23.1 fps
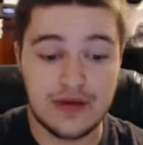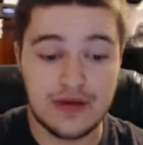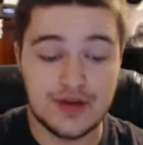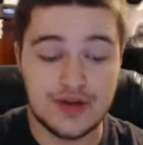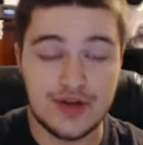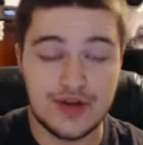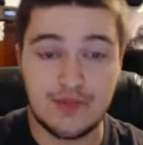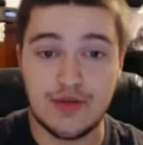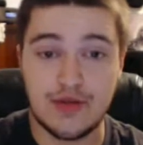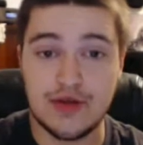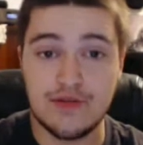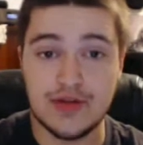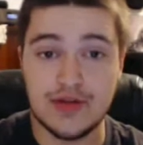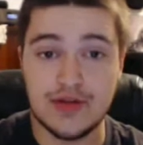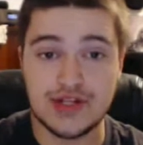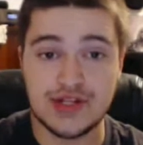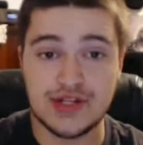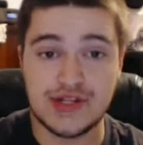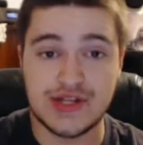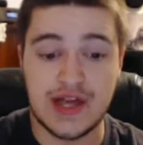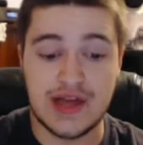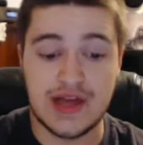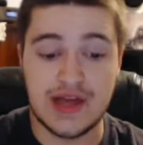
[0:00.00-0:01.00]
She pretty much
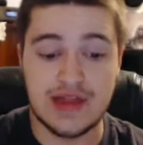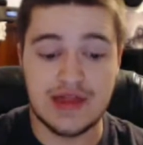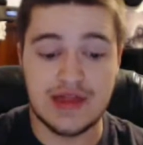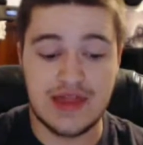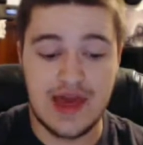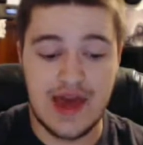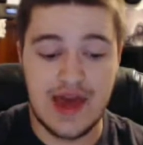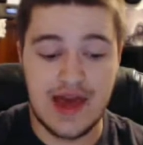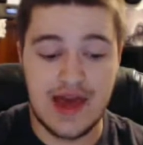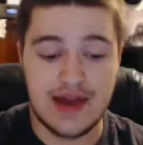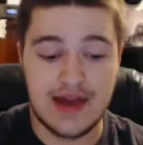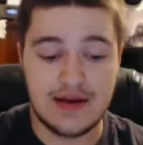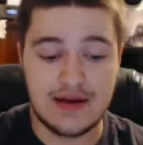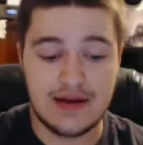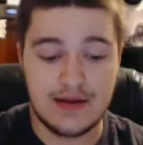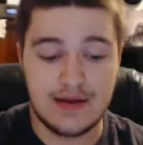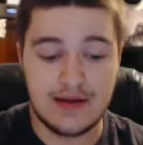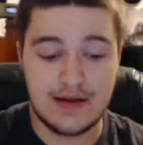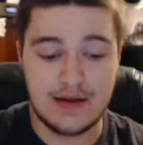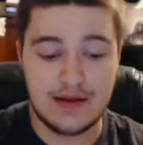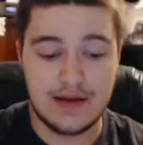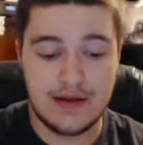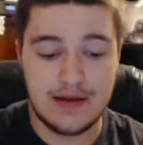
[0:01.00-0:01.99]
said that
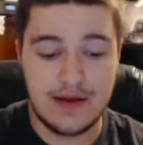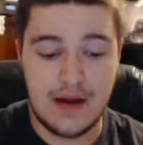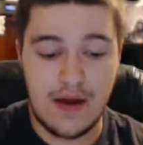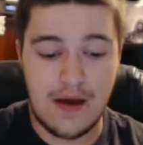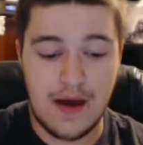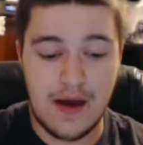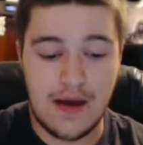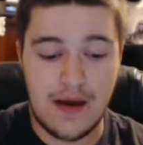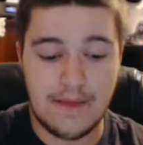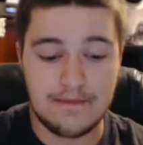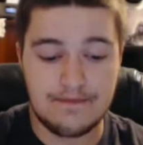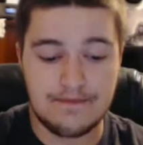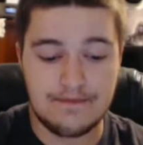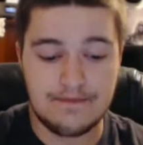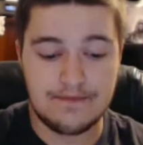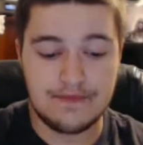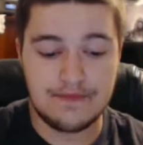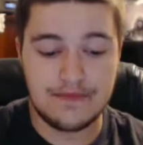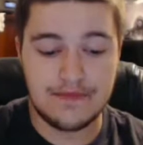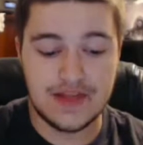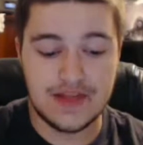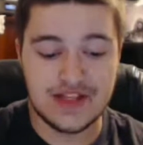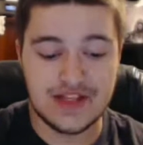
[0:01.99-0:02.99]

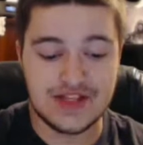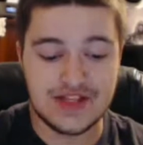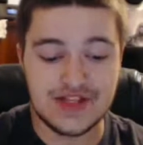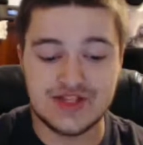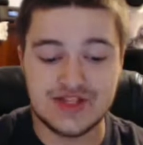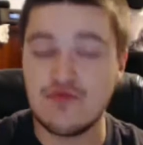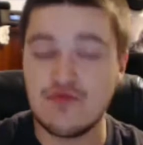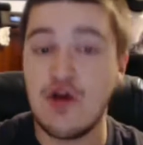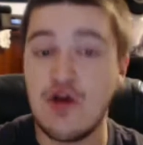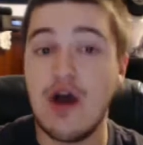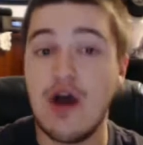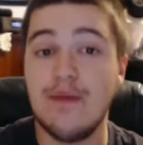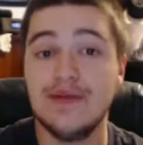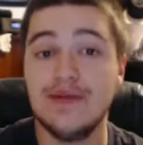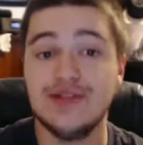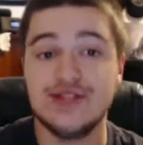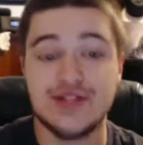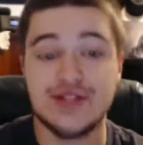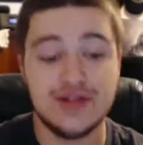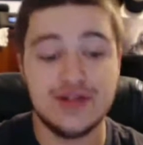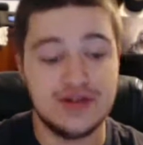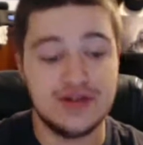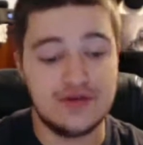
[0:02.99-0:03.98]
this isn't
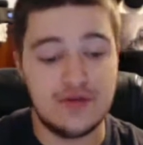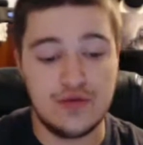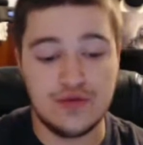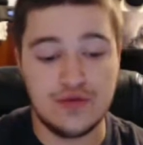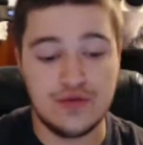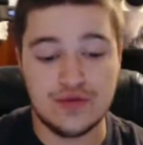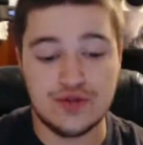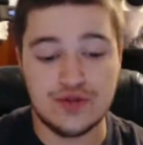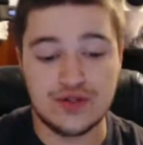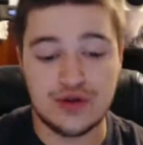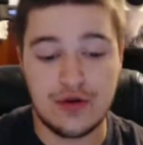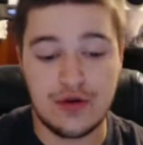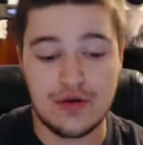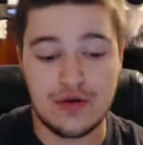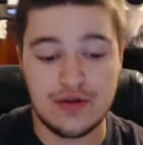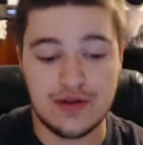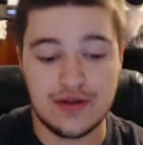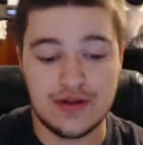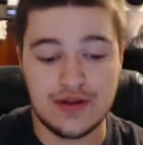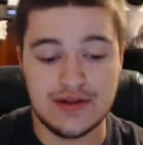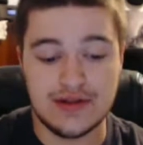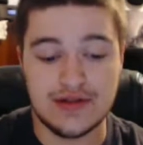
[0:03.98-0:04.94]
Robinson or Charlotte.